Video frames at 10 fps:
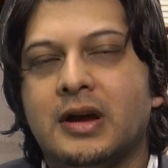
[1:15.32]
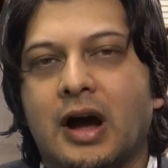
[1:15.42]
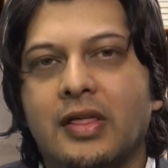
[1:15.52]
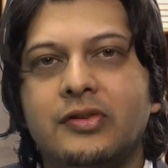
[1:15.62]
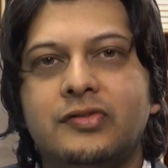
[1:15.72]

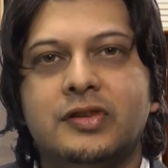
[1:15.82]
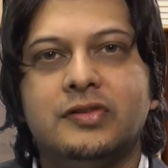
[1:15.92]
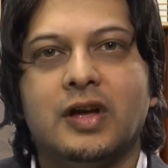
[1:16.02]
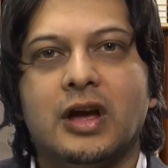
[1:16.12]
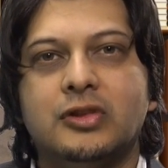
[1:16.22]
Others
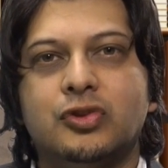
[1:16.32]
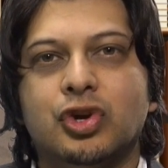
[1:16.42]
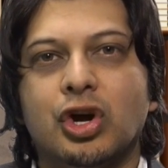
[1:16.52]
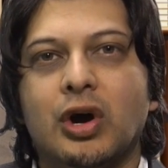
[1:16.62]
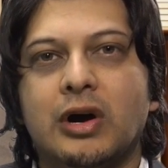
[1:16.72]
decide to
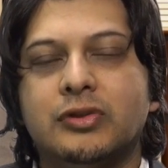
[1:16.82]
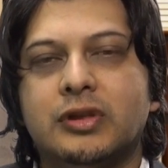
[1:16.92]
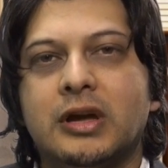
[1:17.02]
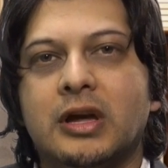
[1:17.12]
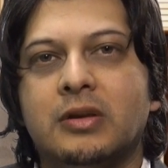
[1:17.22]
go
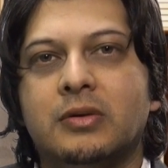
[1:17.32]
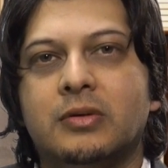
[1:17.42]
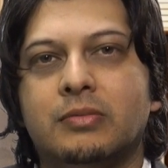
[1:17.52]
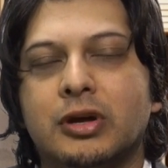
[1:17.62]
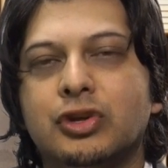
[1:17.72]
out
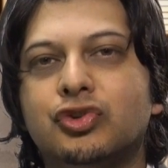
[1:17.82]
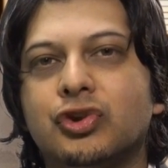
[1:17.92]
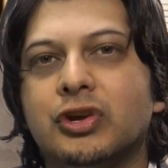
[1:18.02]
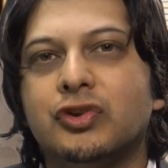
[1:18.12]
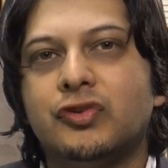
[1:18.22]
and make a
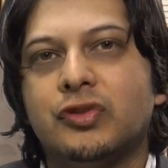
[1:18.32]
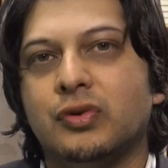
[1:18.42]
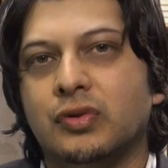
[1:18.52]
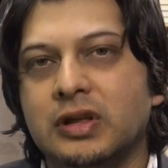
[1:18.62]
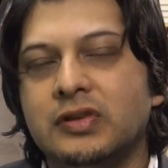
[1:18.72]
change
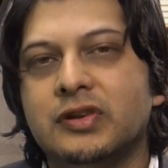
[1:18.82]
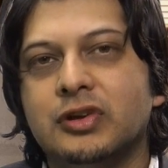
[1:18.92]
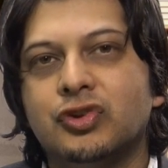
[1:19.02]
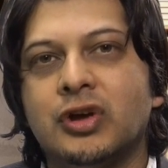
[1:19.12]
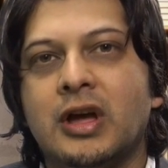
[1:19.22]
through
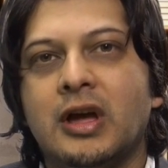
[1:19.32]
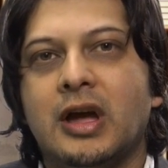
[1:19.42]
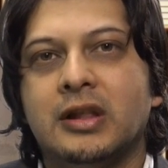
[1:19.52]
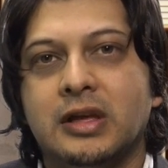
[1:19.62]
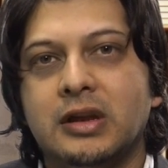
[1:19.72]
research
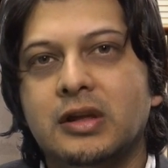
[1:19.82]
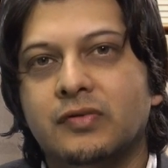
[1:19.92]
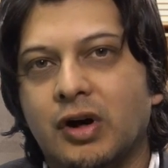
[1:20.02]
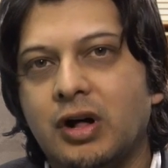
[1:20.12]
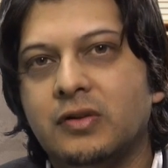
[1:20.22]
and getting
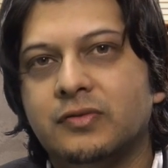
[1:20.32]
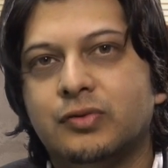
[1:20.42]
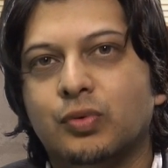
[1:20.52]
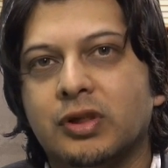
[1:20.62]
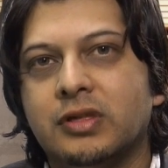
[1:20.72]

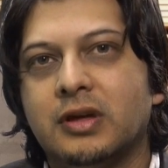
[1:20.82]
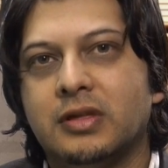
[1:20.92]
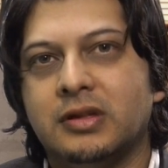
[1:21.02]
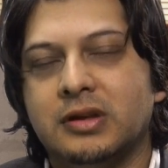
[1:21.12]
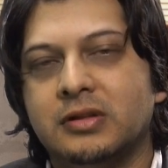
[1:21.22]
involved
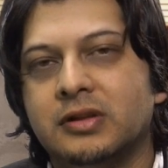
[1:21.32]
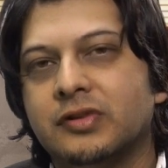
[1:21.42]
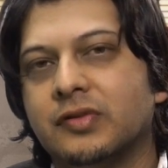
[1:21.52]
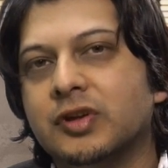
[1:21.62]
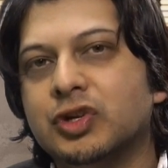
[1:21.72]
with the
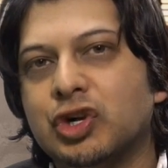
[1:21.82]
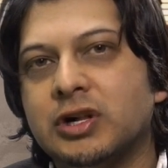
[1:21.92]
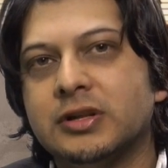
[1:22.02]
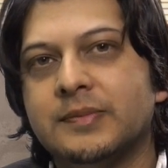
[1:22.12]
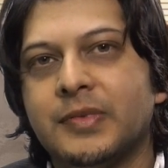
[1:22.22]
illness of their
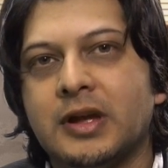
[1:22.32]
child.